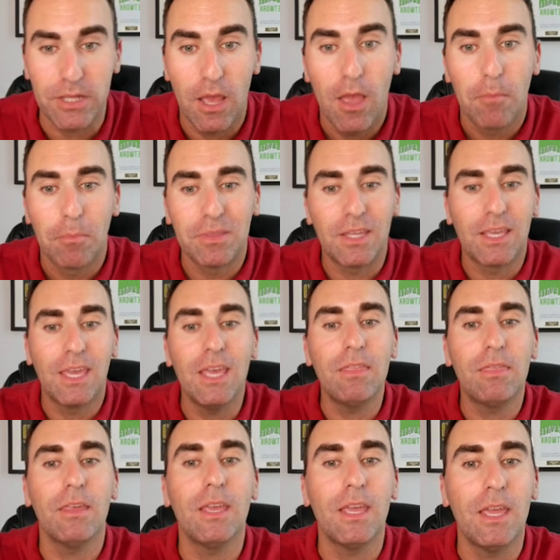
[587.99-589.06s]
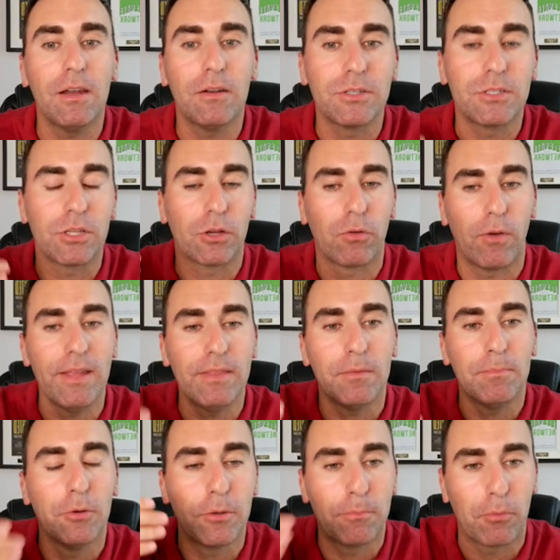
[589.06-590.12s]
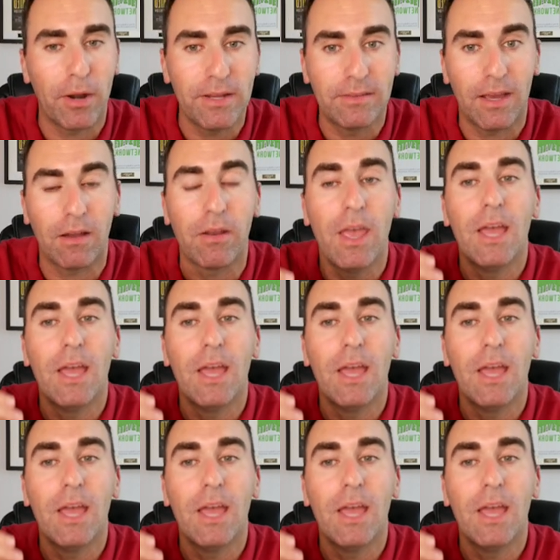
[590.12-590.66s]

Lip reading: But the key thing here is to create the book breakdown